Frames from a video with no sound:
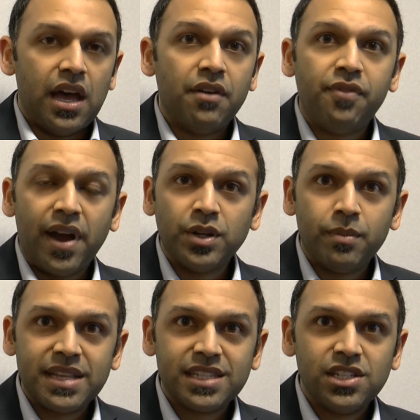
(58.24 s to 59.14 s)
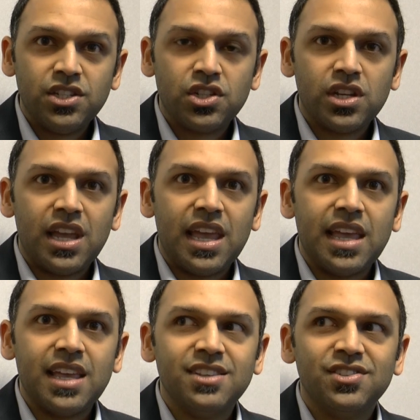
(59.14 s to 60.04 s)
A final message
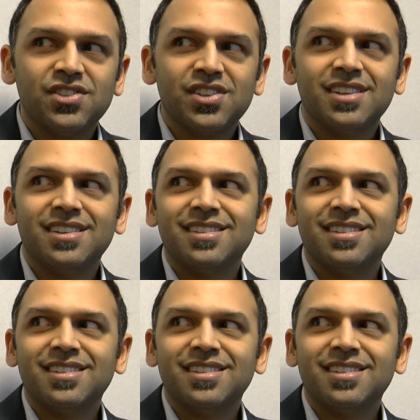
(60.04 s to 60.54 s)
is